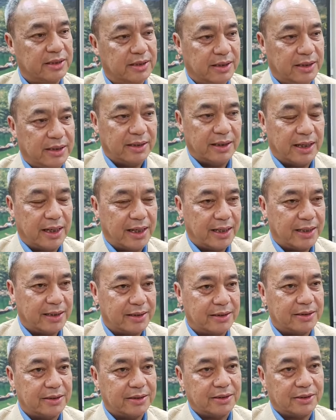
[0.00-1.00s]
and
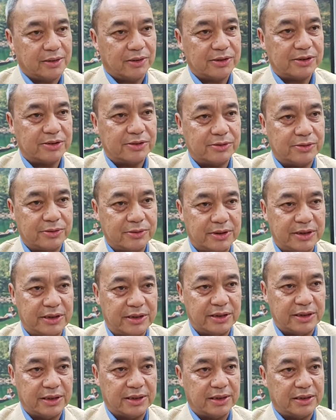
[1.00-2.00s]
also
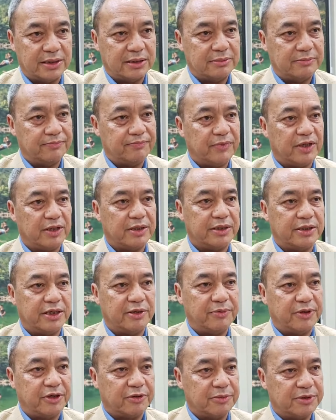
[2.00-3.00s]
the deputy
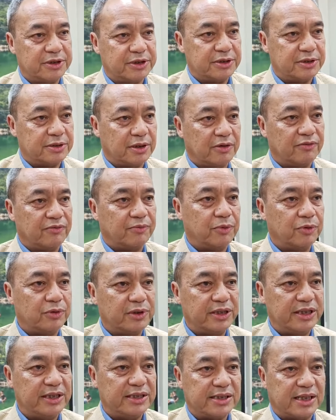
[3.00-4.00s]
commissioner of both
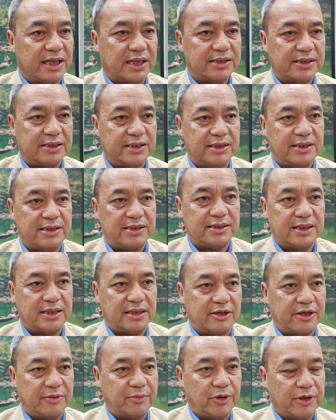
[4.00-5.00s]
East Khasi Hills and
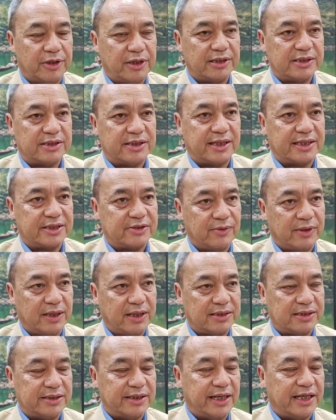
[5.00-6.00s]
Ribhoi district, as well as
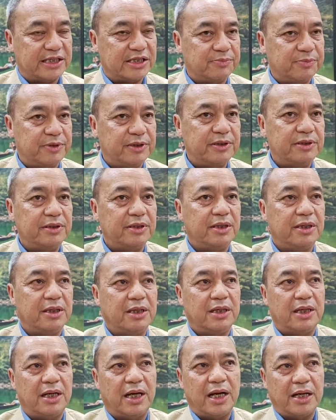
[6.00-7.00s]
the SP.
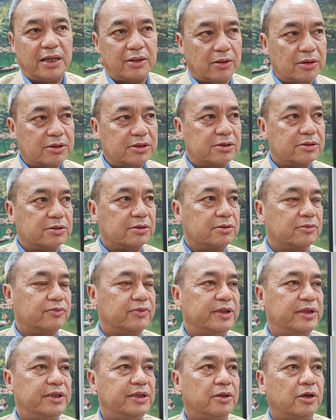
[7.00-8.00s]
And also
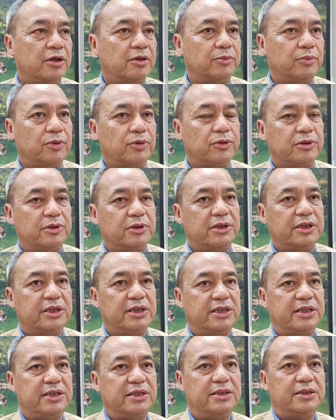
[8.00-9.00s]
we onboarded
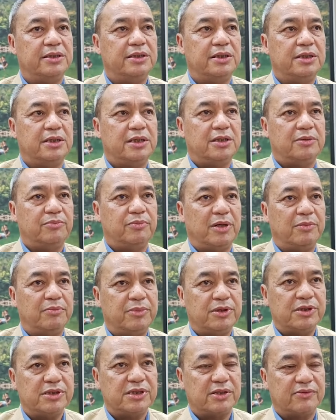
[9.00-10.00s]
the
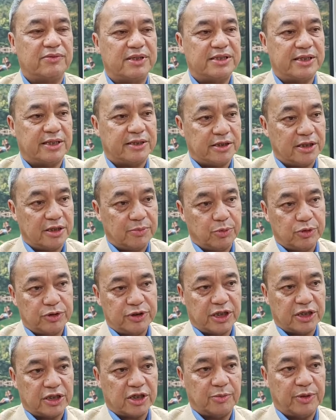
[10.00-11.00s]
members of the Central Puja
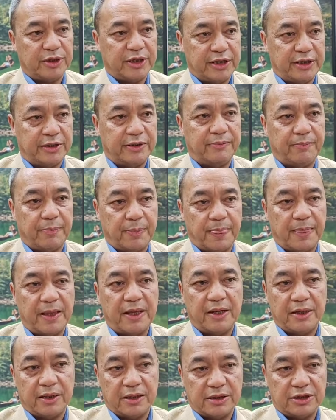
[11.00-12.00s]
Committee here
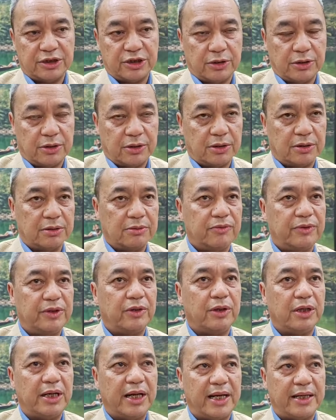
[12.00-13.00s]
in Shillong. We all
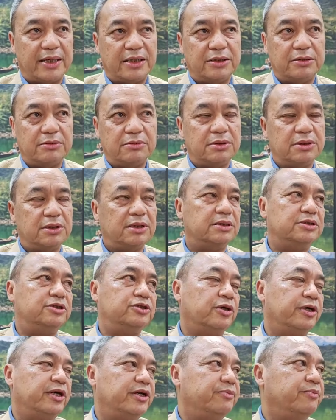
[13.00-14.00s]
had a
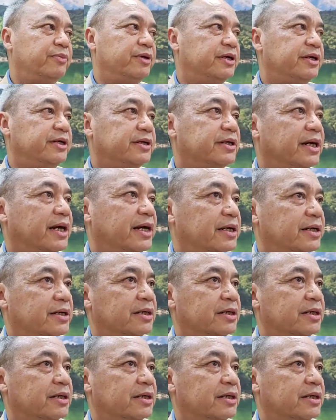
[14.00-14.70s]
joint meeting and